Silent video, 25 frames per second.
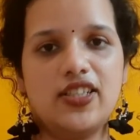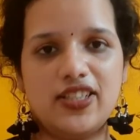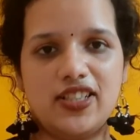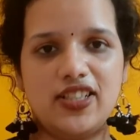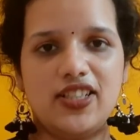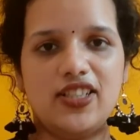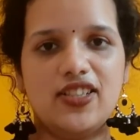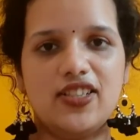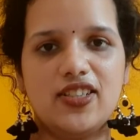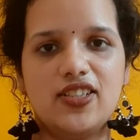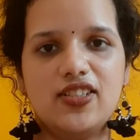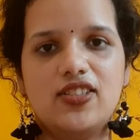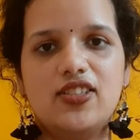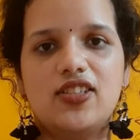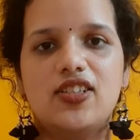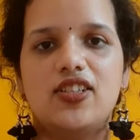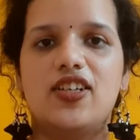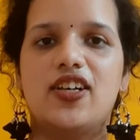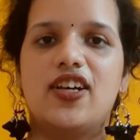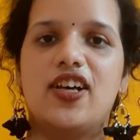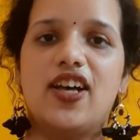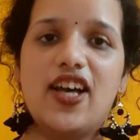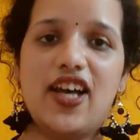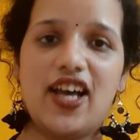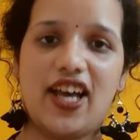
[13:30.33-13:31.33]
Read it
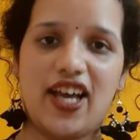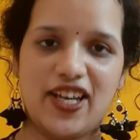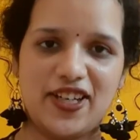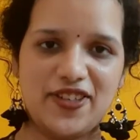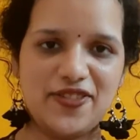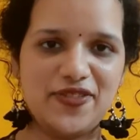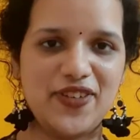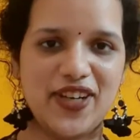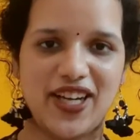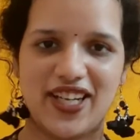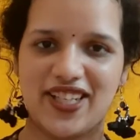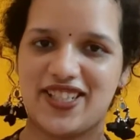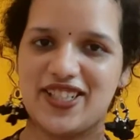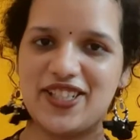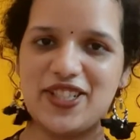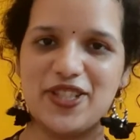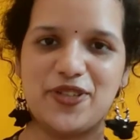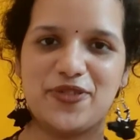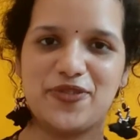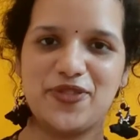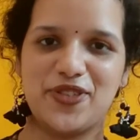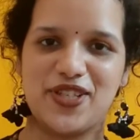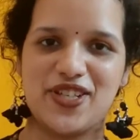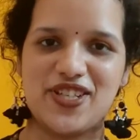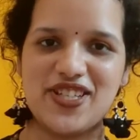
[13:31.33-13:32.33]
and find it
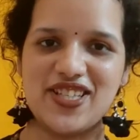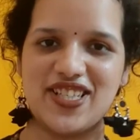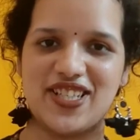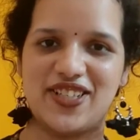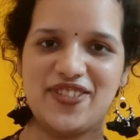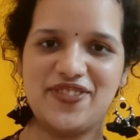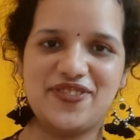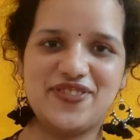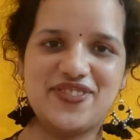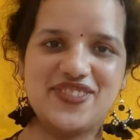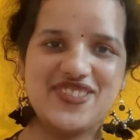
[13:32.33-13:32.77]
out for yourself.